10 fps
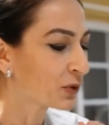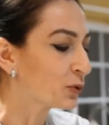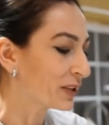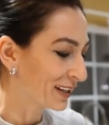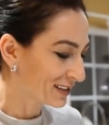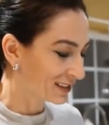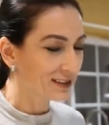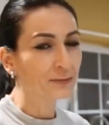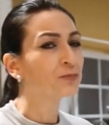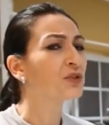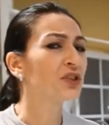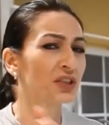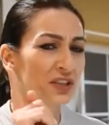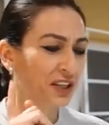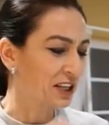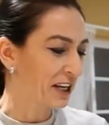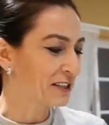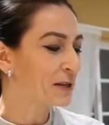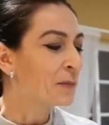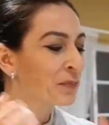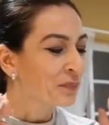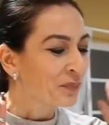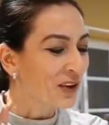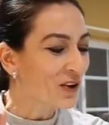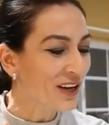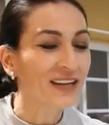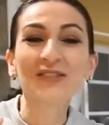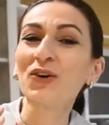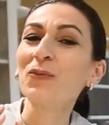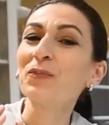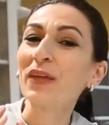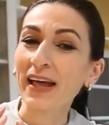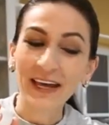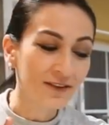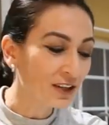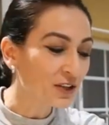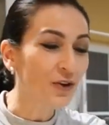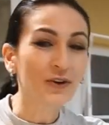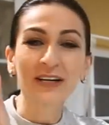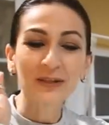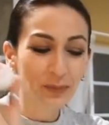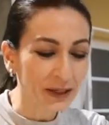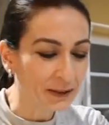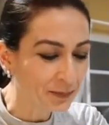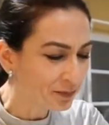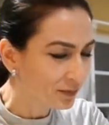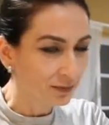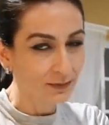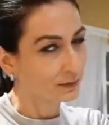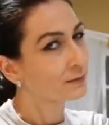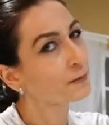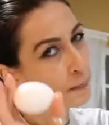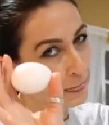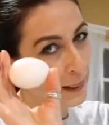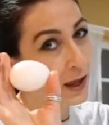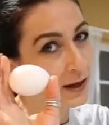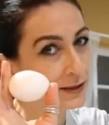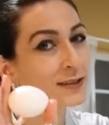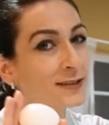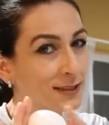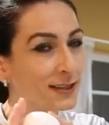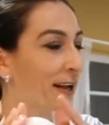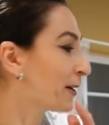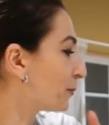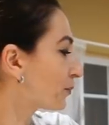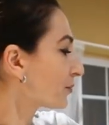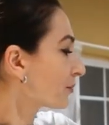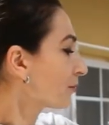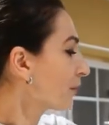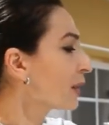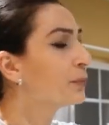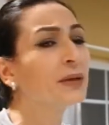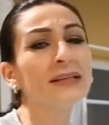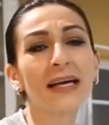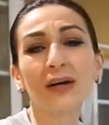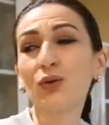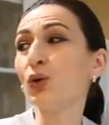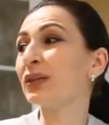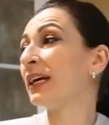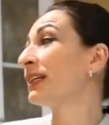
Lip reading: to taste it, just in case. Okay, so I have the yogurt, bean, egg. This is egg. Beans are cooked,